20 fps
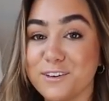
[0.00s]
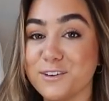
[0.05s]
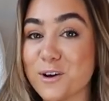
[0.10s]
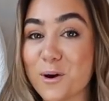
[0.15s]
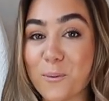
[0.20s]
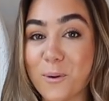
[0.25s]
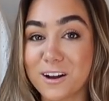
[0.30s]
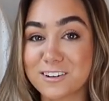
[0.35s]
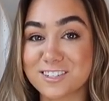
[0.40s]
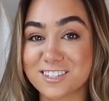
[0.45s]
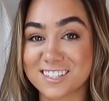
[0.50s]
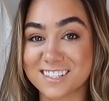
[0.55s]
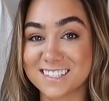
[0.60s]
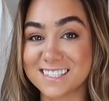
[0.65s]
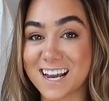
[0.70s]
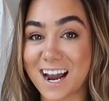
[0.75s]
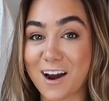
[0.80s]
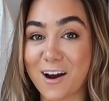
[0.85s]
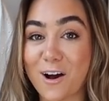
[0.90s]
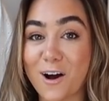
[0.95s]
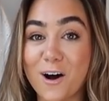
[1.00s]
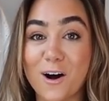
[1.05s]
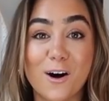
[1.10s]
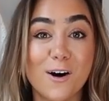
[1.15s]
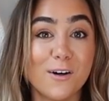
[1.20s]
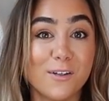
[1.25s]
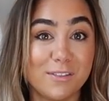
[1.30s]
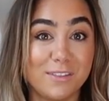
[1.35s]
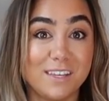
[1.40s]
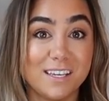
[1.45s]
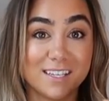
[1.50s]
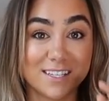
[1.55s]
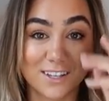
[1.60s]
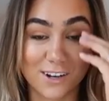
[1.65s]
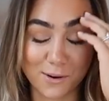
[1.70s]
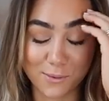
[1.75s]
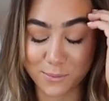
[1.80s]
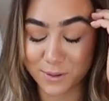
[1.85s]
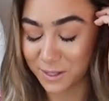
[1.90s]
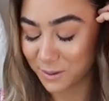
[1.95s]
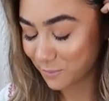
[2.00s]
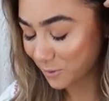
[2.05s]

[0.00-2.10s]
you don't watch this entire haul, these are really